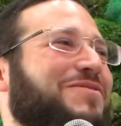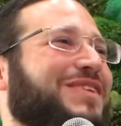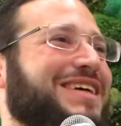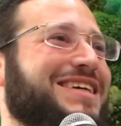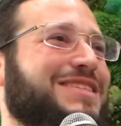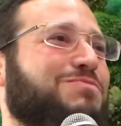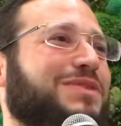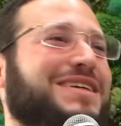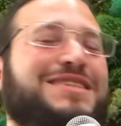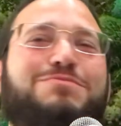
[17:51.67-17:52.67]
He said,
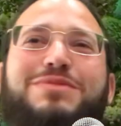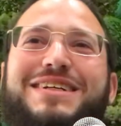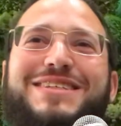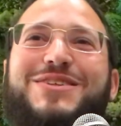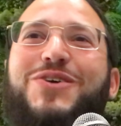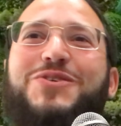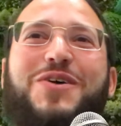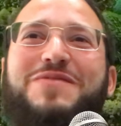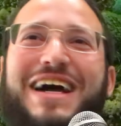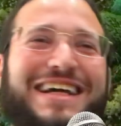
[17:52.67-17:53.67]
please
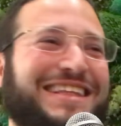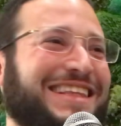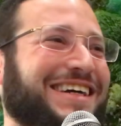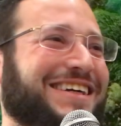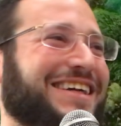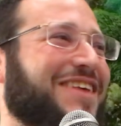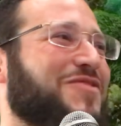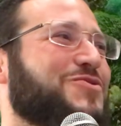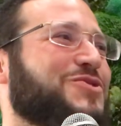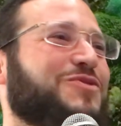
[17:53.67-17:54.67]
don't go back
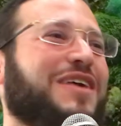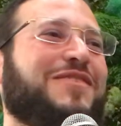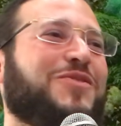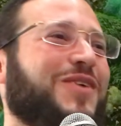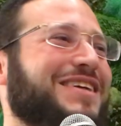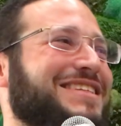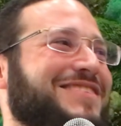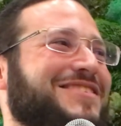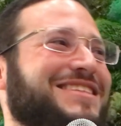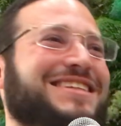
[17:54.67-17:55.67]
there. If you survived
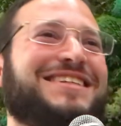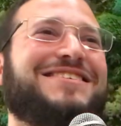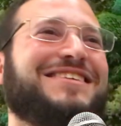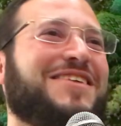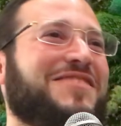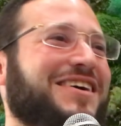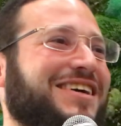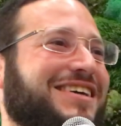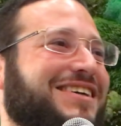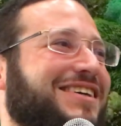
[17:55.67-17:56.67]
once, it was
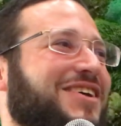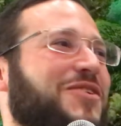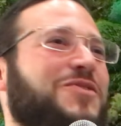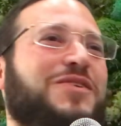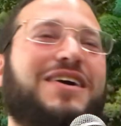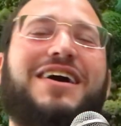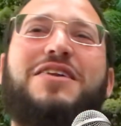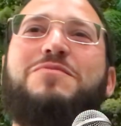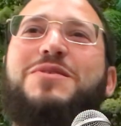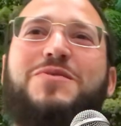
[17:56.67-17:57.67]
literally a miracle.
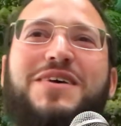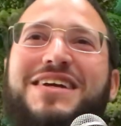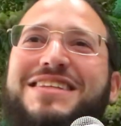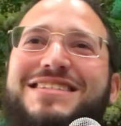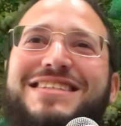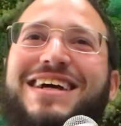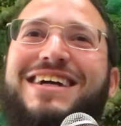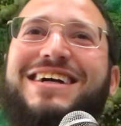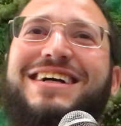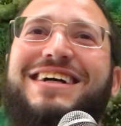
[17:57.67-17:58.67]
You are going to be the one on
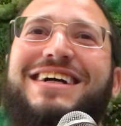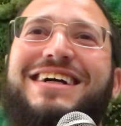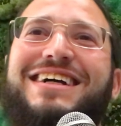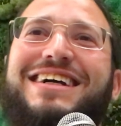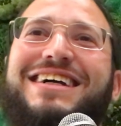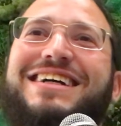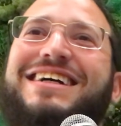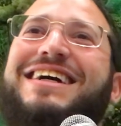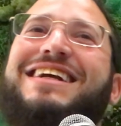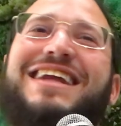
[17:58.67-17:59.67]
the stake.
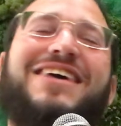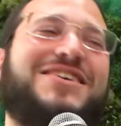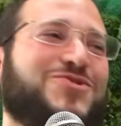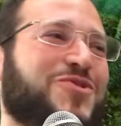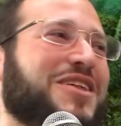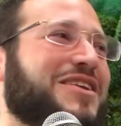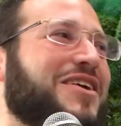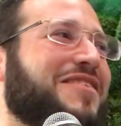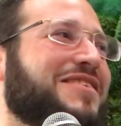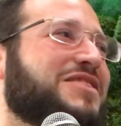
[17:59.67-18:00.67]
Now he's
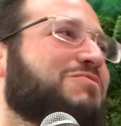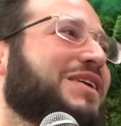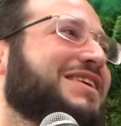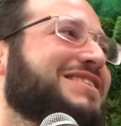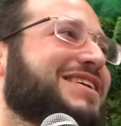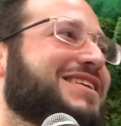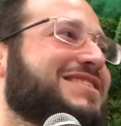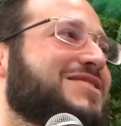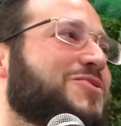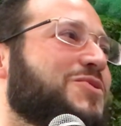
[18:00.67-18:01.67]
really nervous, but
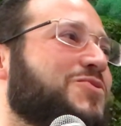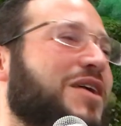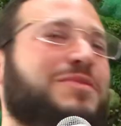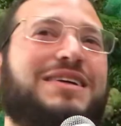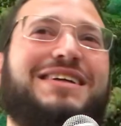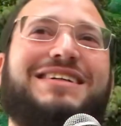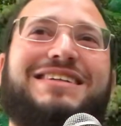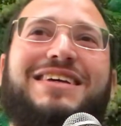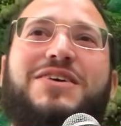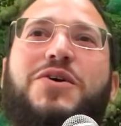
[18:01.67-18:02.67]
he's going to listen to his Rebbe.